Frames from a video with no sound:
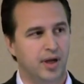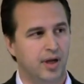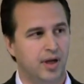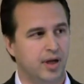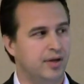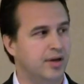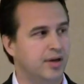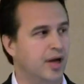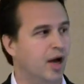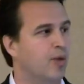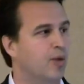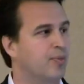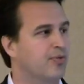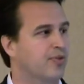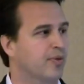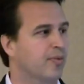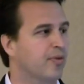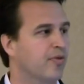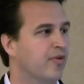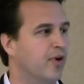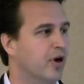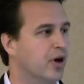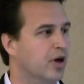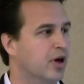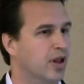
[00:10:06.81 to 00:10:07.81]
and to help some
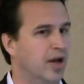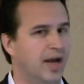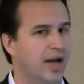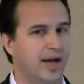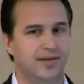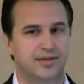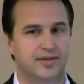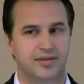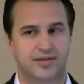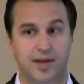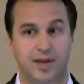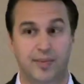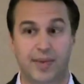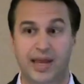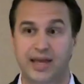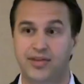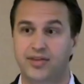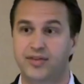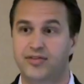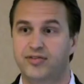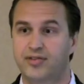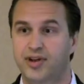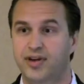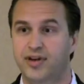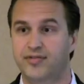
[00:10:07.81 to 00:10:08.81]
of our clients as they make
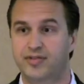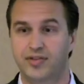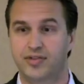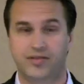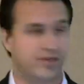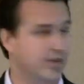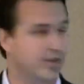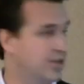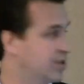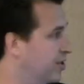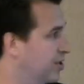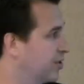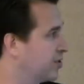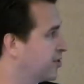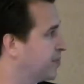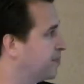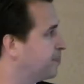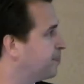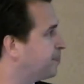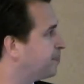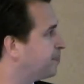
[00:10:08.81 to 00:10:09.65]
these tough decisions.